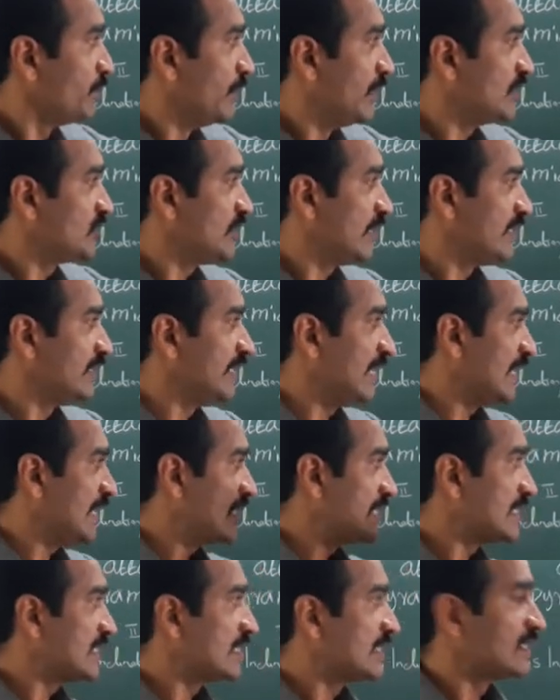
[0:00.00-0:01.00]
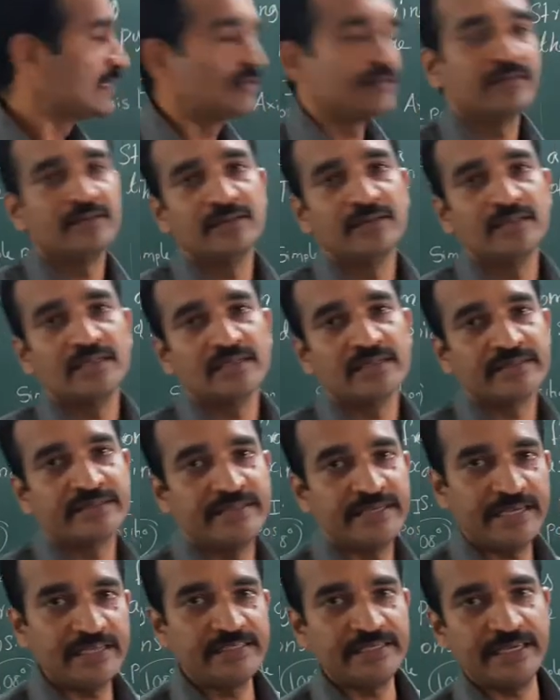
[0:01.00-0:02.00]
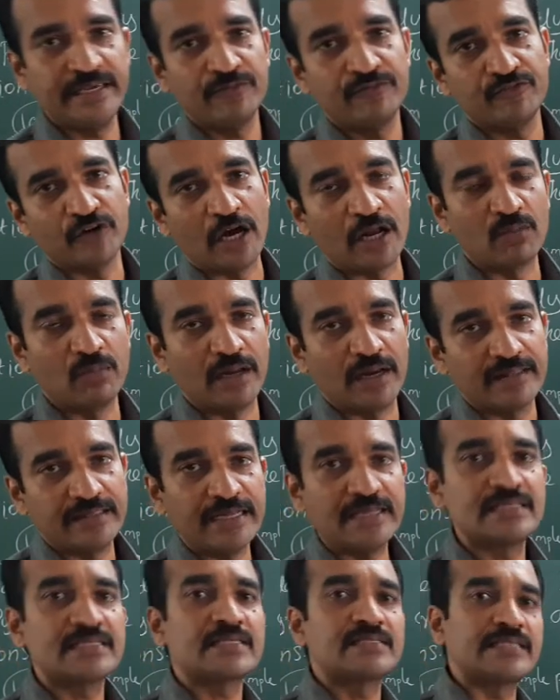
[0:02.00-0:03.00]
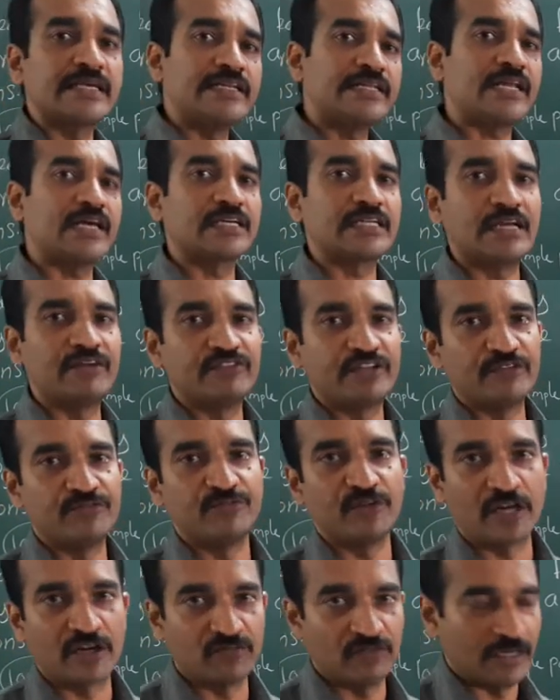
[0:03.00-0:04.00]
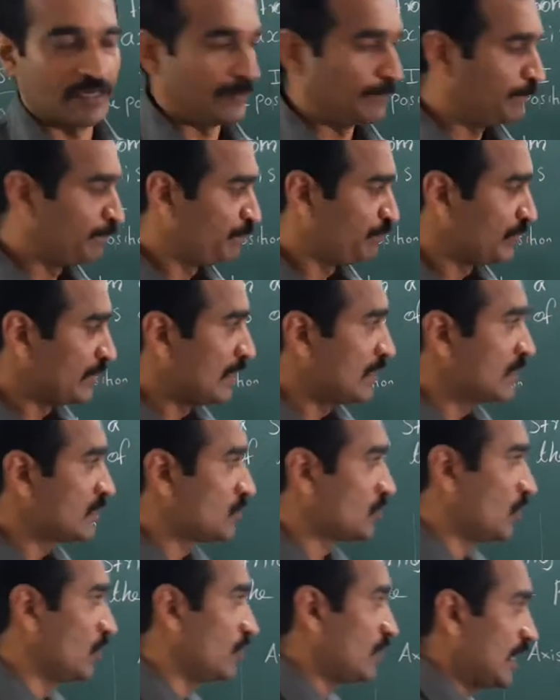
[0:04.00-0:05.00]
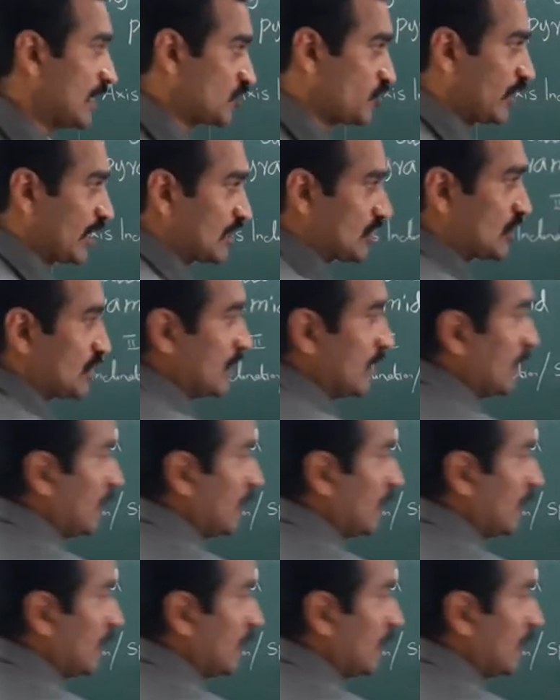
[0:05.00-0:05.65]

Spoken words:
mentioned the CG formula, that is a center of gravity formula. So as far as